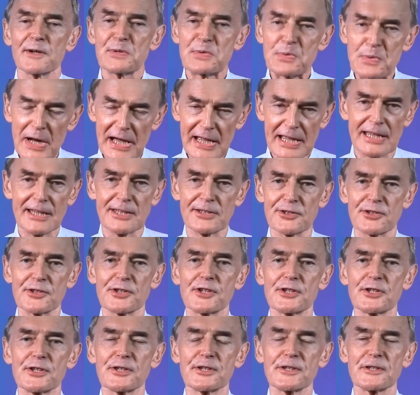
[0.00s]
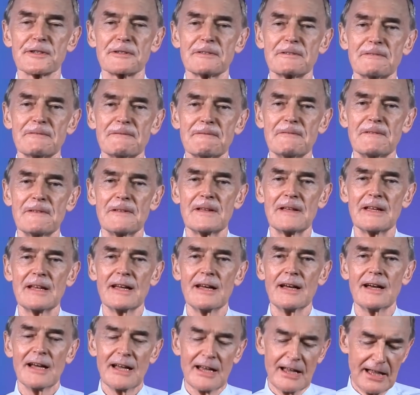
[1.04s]
reigns.
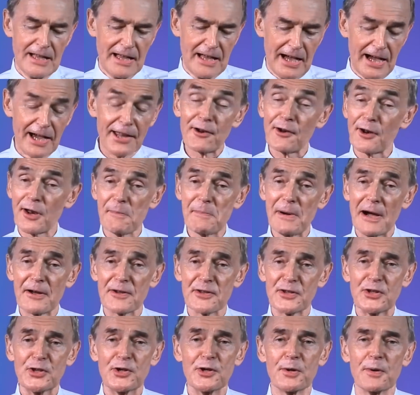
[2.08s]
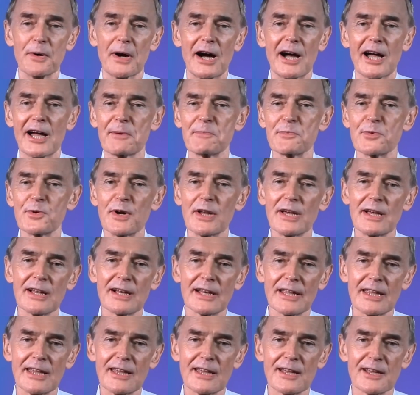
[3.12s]
I don't know about you, I am
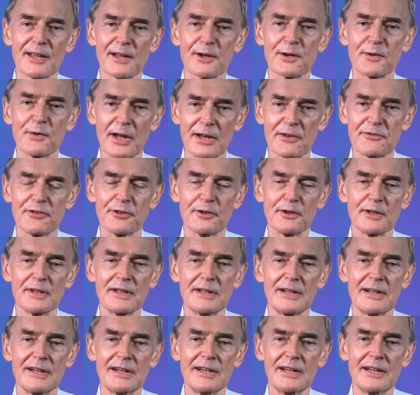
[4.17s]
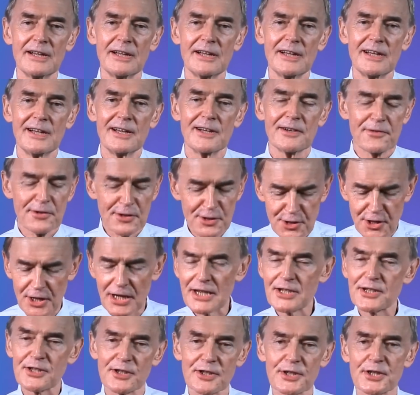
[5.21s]
really grateful for
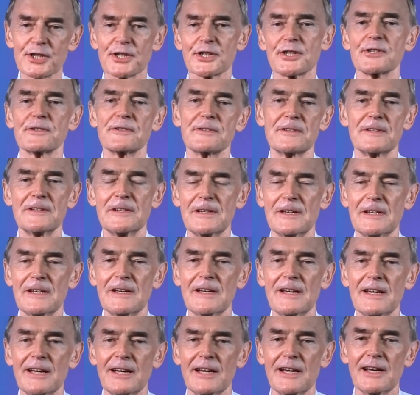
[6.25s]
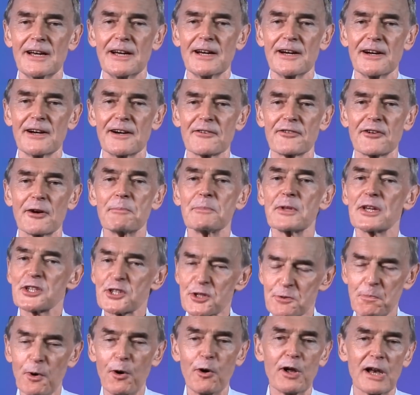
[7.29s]
Jesus from this
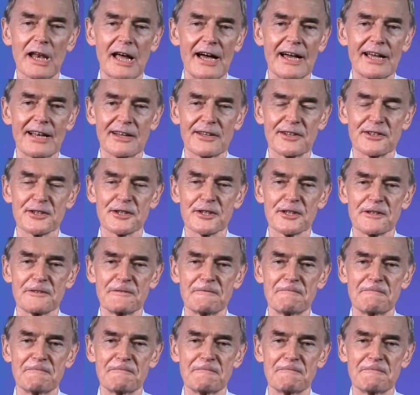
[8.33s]
small island,